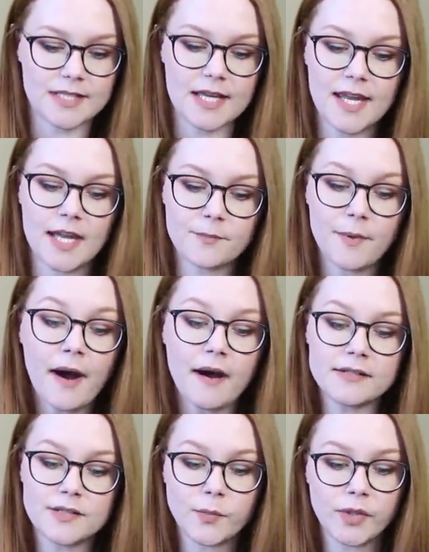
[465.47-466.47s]
They can't
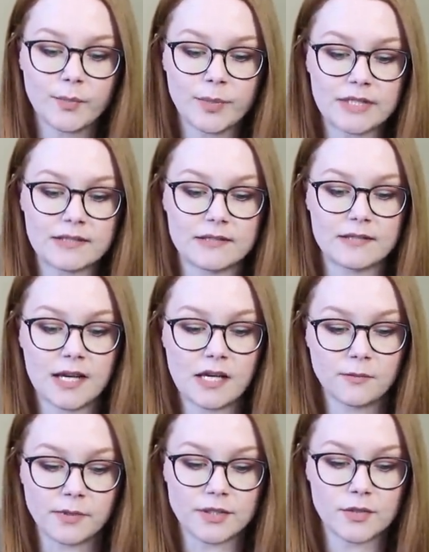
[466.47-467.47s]
possibly be
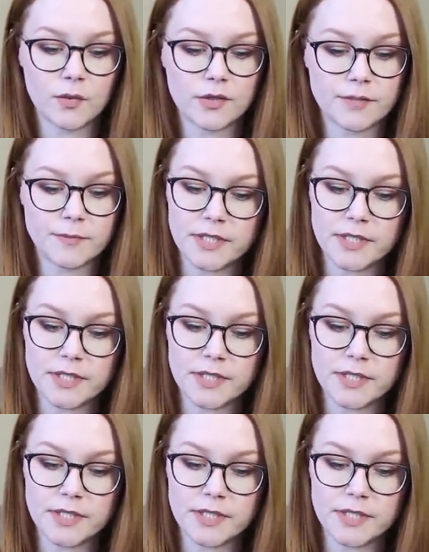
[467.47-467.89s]
sustainably sourced